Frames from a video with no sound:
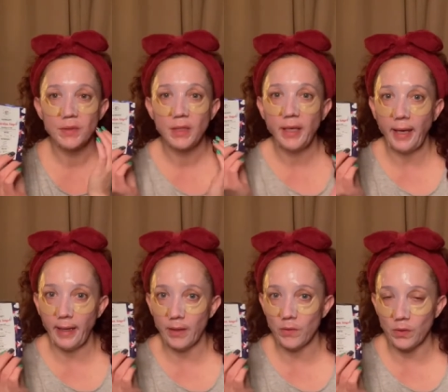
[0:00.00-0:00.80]

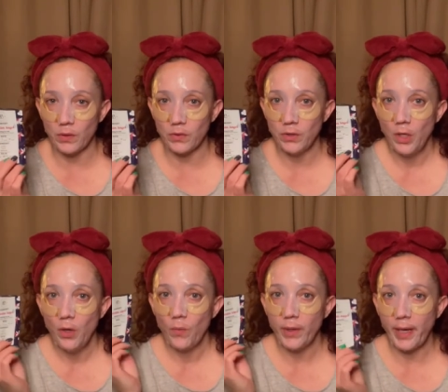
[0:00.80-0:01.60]
Carol
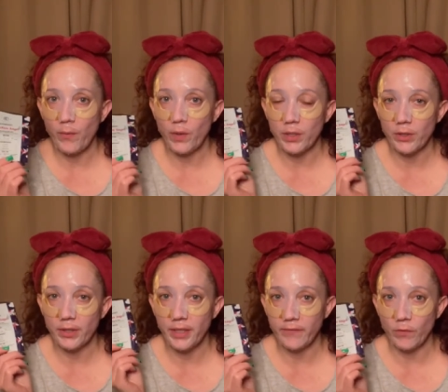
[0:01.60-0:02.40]
when I won her
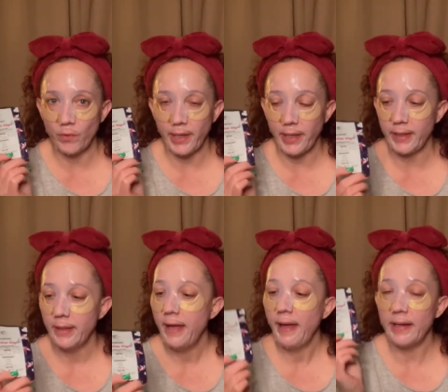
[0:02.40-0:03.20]
giveaway,
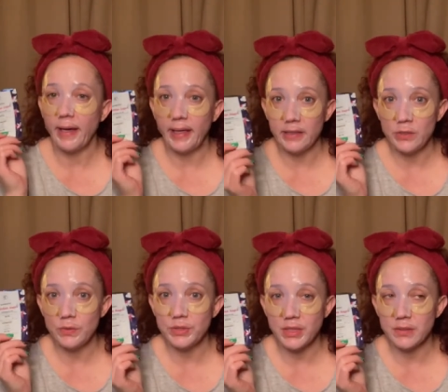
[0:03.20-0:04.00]
and I had
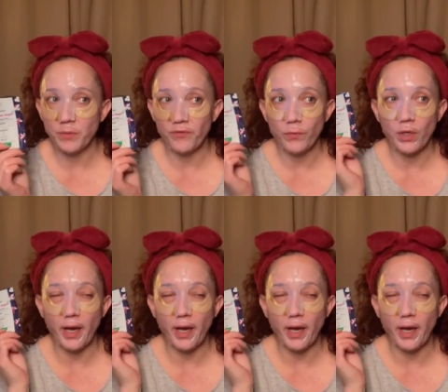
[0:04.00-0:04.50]
used these before.